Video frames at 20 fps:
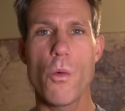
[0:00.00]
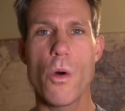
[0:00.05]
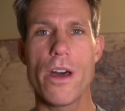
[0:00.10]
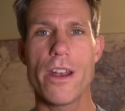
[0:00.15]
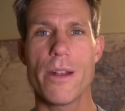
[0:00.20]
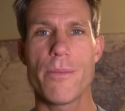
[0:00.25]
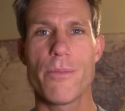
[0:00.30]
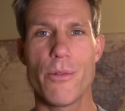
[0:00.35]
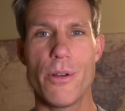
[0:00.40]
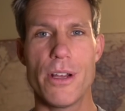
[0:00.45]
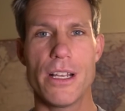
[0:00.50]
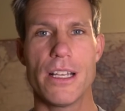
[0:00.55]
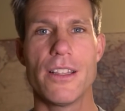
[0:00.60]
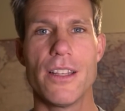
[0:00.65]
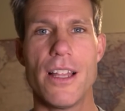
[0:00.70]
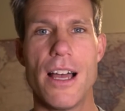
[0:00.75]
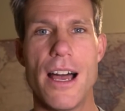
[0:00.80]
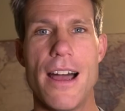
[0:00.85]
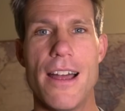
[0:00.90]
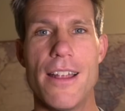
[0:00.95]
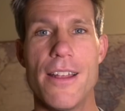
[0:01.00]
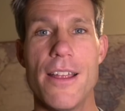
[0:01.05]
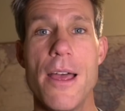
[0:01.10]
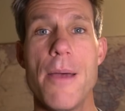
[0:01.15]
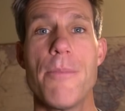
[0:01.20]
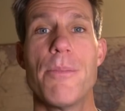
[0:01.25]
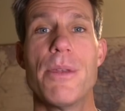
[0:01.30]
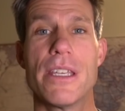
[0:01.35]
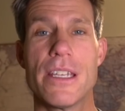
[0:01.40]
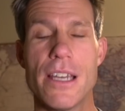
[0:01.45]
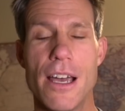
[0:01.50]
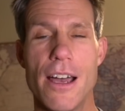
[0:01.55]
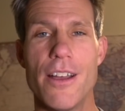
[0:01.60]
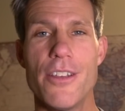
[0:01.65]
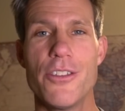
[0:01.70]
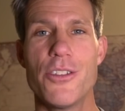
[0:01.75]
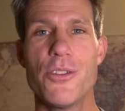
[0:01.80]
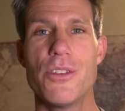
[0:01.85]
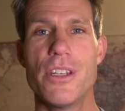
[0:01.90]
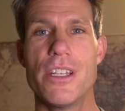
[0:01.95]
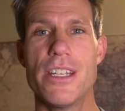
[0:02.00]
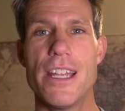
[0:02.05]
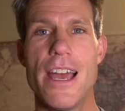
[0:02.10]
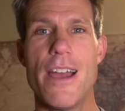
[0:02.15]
want to bring a lot because you need